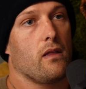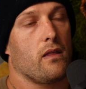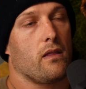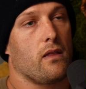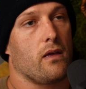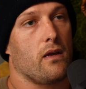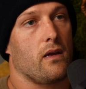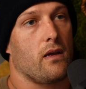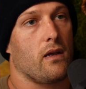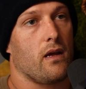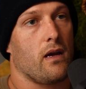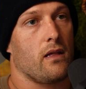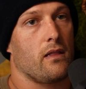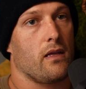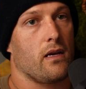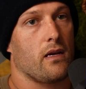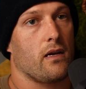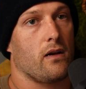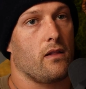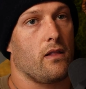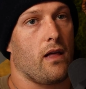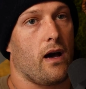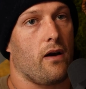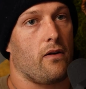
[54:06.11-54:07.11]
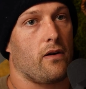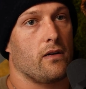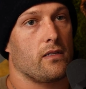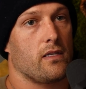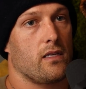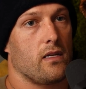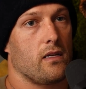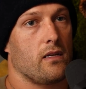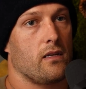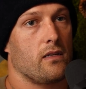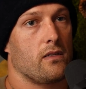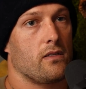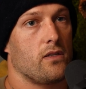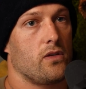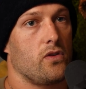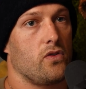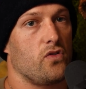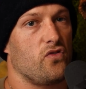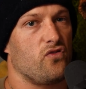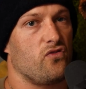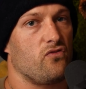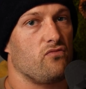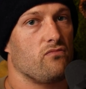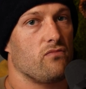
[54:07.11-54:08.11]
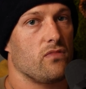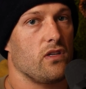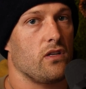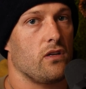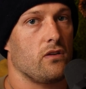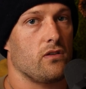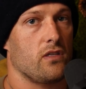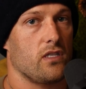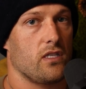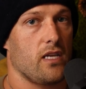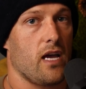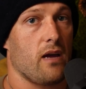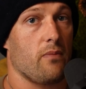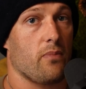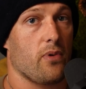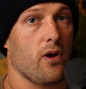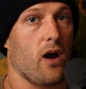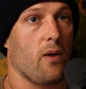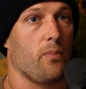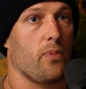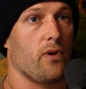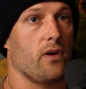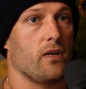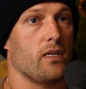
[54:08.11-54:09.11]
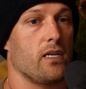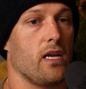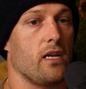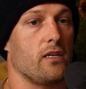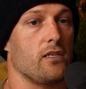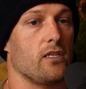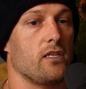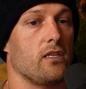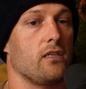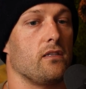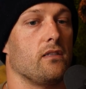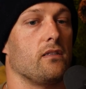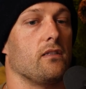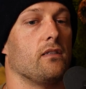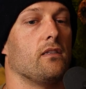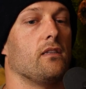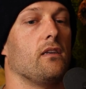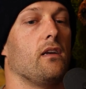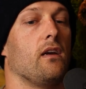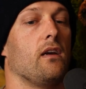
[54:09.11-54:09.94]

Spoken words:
that I think allow us to, you know, set proper intentions.